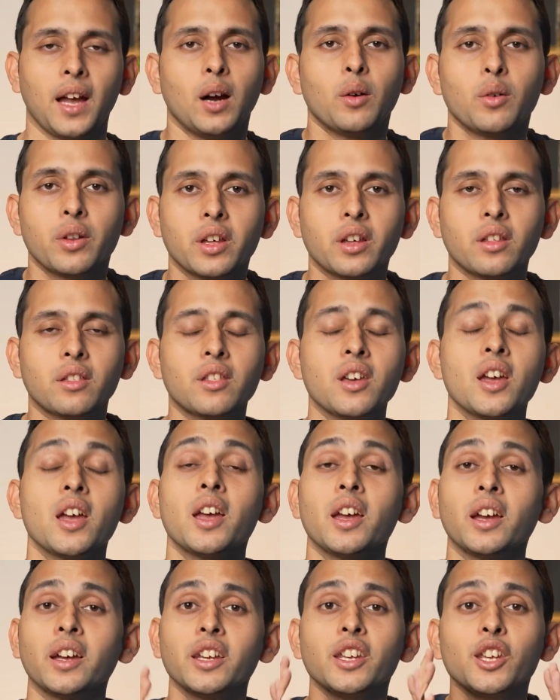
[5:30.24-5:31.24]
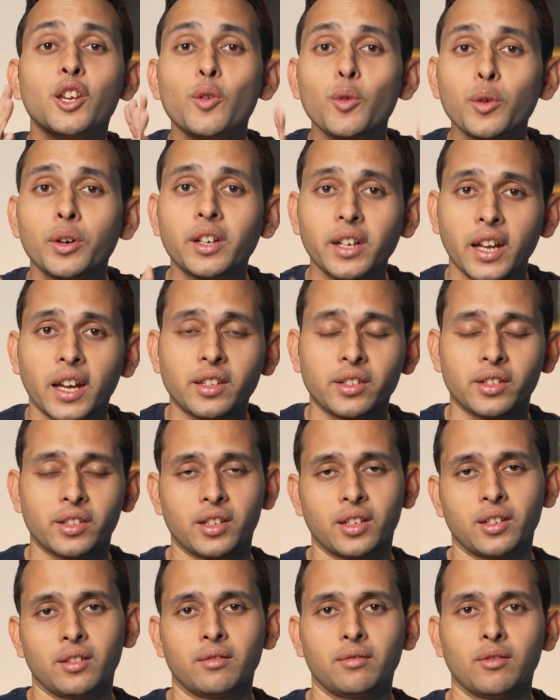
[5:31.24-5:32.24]
I would say you
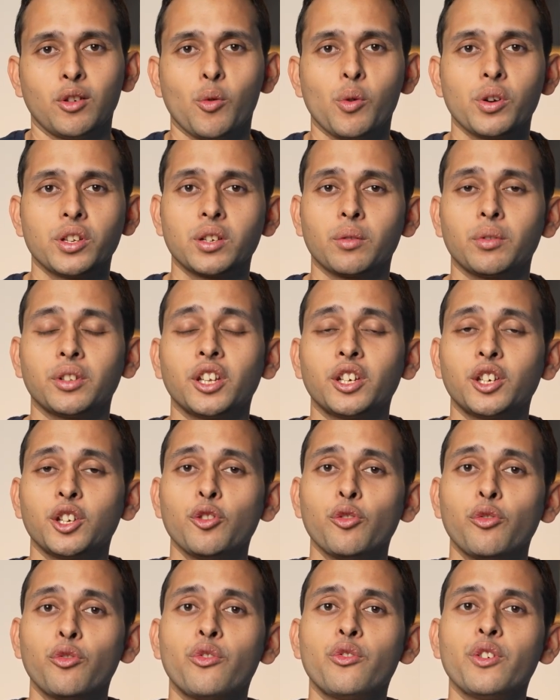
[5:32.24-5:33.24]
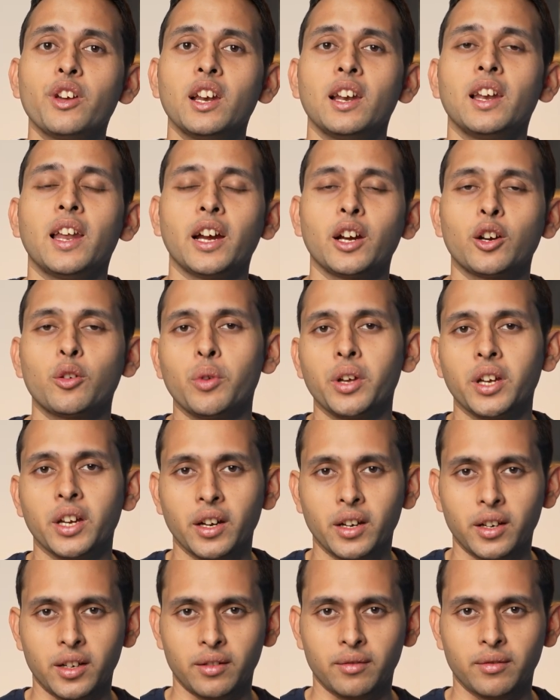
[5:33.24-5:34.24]
test whichever that you feel like doing
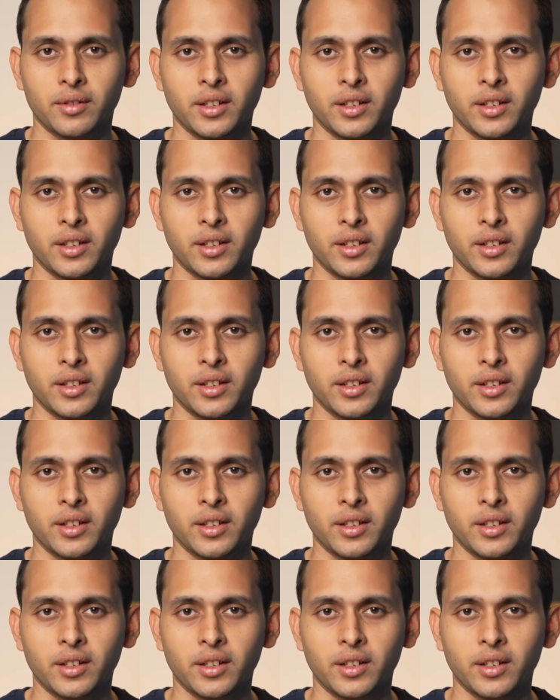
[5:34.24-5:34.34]
it.